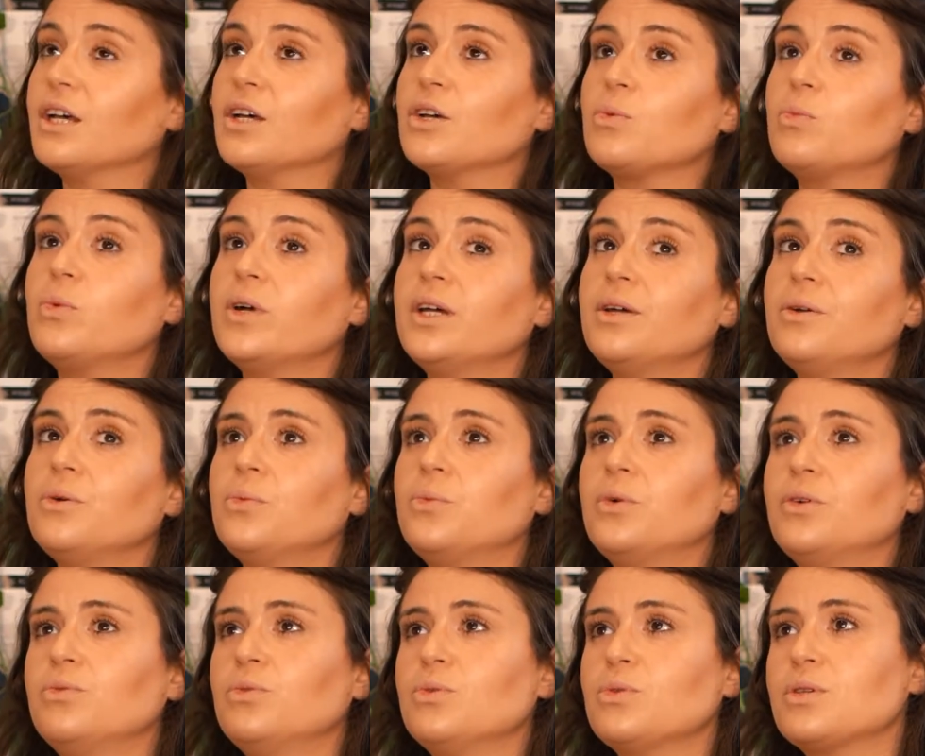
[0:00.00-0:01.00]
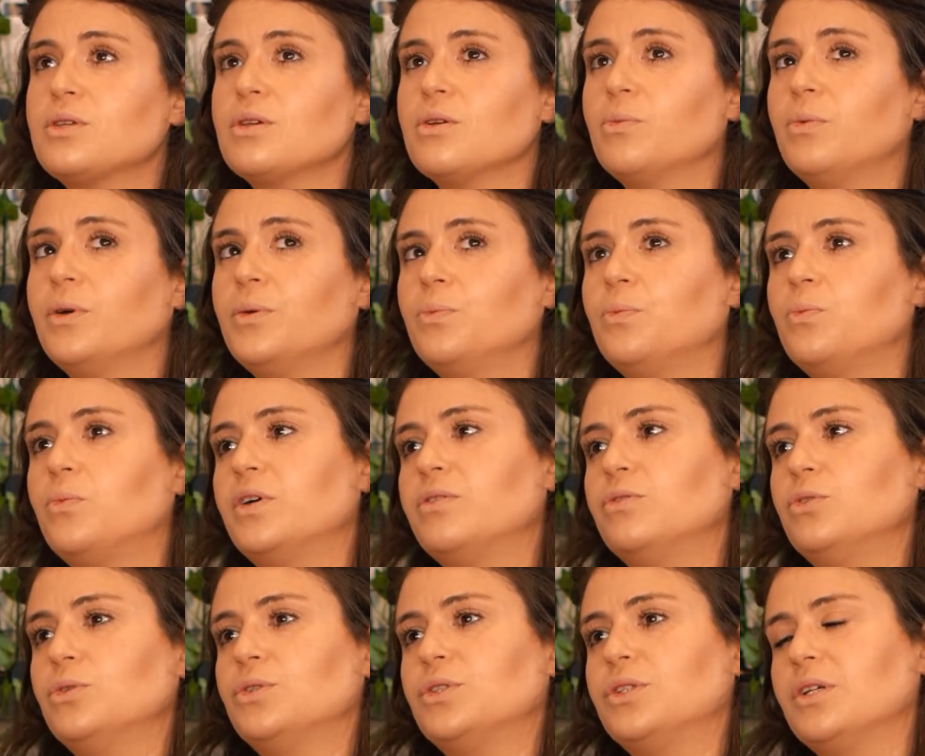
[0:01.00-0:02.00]
We're also
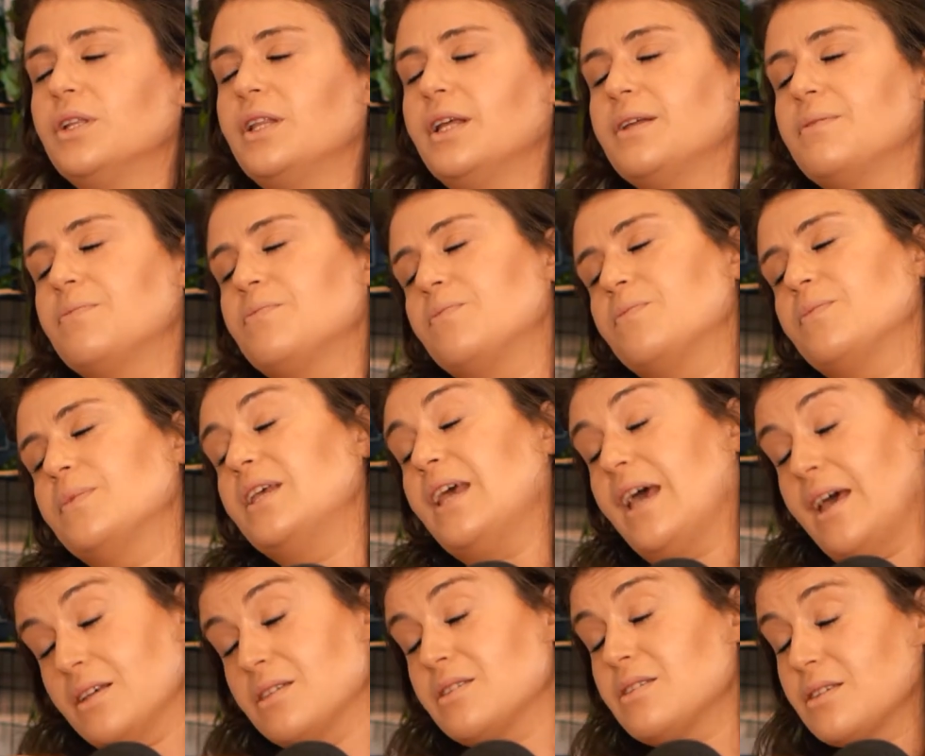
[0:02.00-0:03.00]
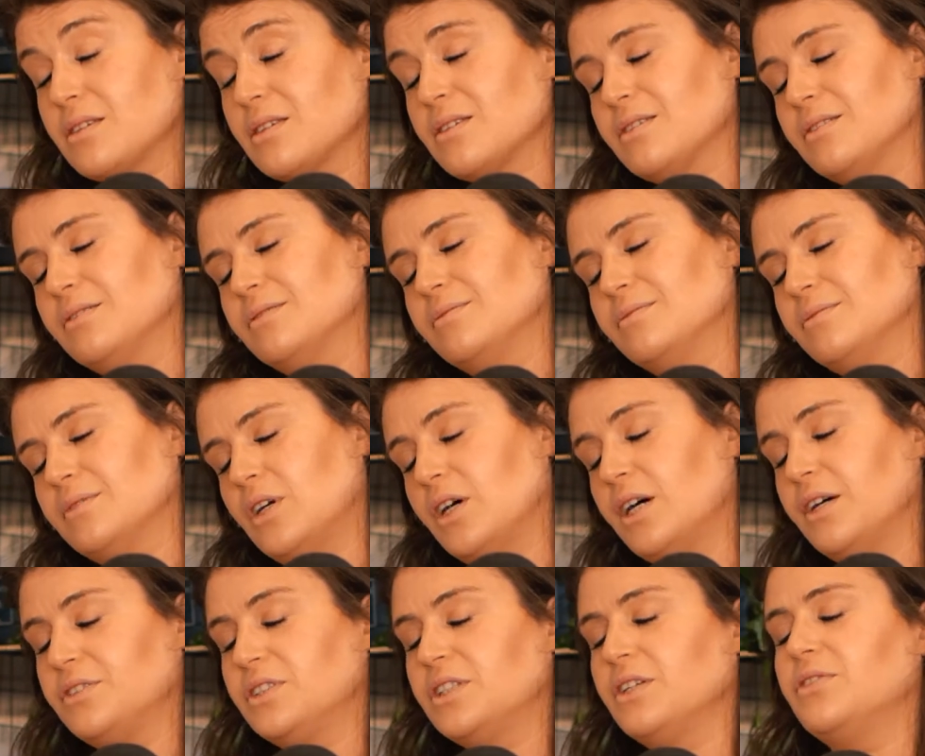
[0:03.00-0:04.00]
yes. I
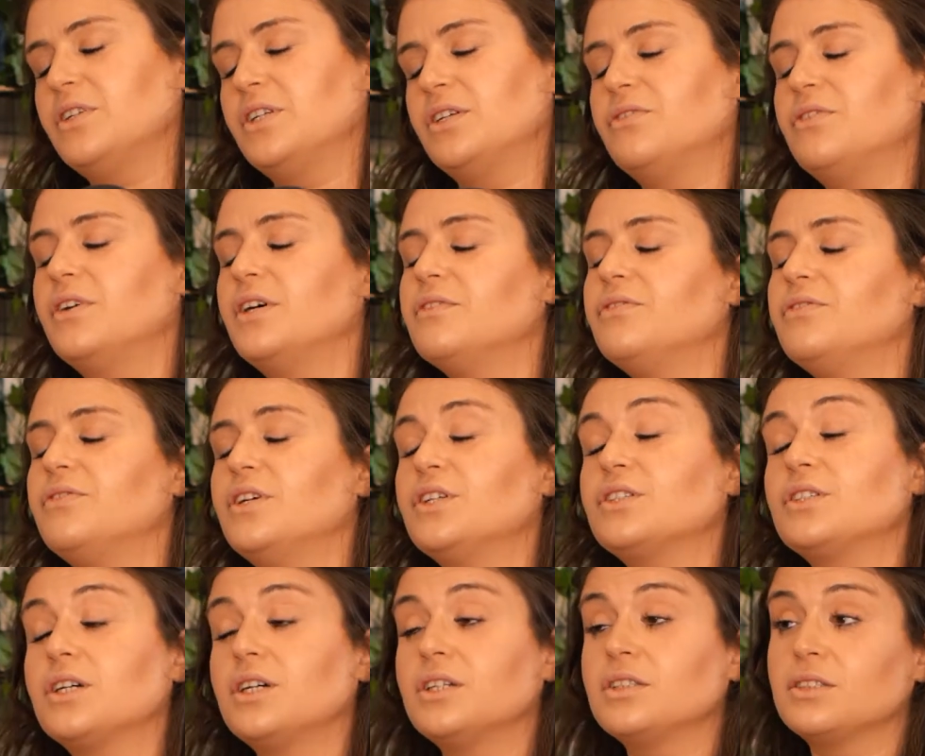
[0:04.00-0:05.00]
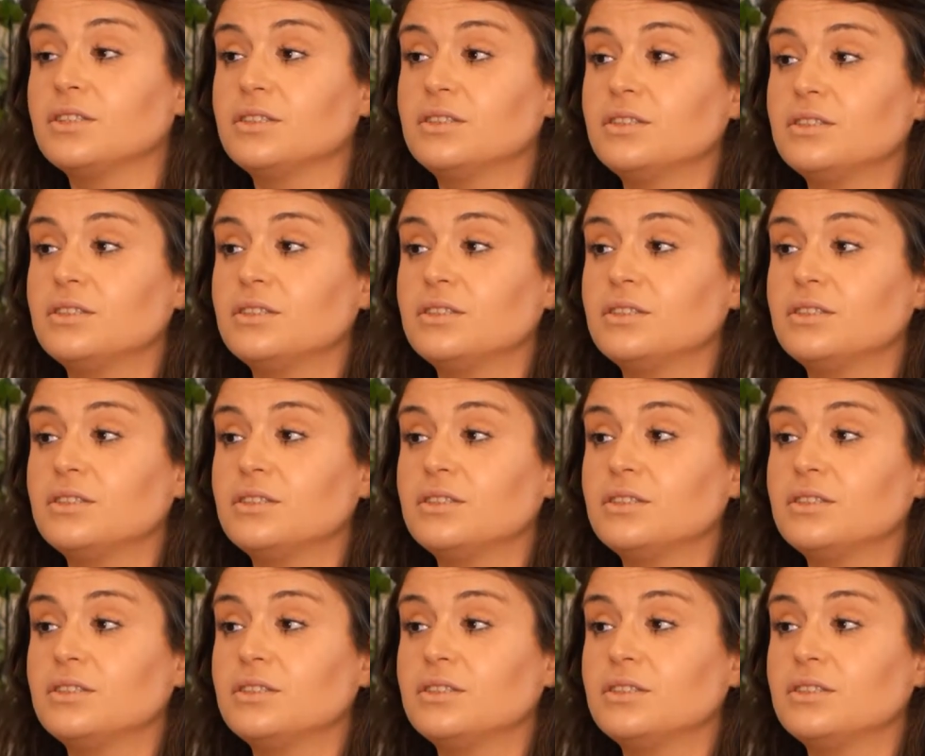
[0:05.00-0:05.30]
have 75 first cousins.